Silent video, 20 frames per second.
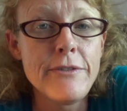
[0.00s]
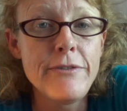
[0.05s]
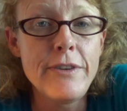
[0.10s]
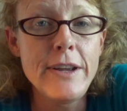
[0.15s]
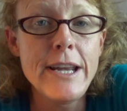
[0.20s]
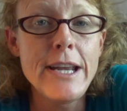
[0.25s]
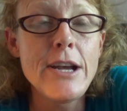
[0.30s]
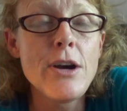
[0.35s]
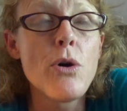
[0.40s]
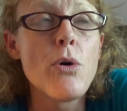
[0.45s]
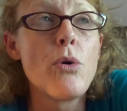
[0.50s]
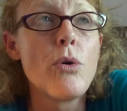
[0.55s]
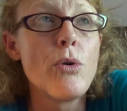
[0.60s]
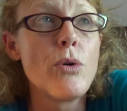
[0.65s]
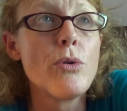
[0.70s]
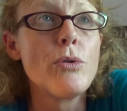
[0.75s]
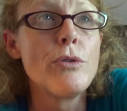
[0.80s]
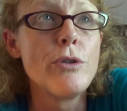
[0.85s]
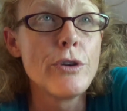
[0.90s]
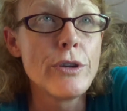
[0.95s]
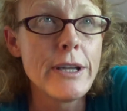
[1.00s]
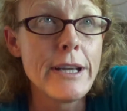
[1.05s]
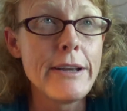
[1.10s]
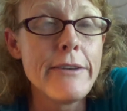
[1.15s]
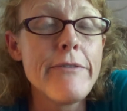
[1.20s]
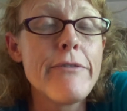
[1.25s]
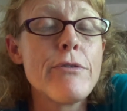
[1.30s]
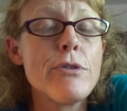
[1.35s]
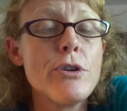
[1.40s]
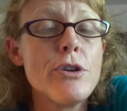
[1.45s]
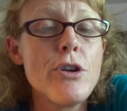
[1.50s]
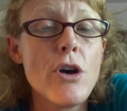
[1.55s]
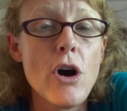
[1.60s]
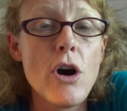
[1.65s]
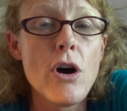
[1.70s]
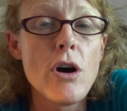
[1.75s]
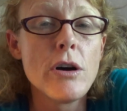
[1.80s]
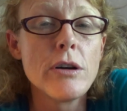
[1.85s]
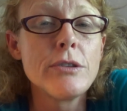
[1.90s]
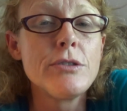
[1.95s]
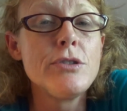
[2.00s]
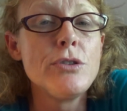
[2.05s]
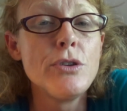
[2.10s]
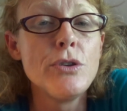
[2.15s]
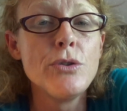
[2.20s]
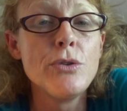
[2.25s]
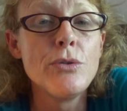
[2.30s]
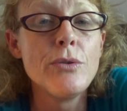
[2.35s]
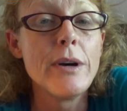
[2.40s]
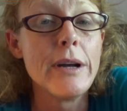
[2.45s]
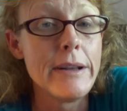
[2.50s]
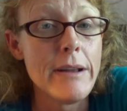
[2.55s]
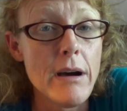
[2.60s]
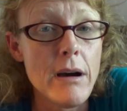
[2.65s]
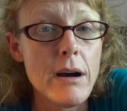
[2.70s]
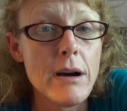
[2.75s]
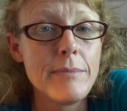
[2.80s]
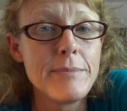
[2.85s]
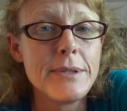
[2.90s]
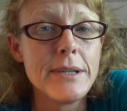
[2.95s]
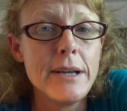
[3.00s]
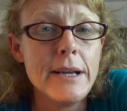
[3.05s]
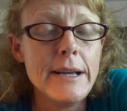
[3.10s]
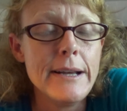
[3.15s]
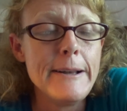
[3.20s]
fee or are looking for a dog to adopt,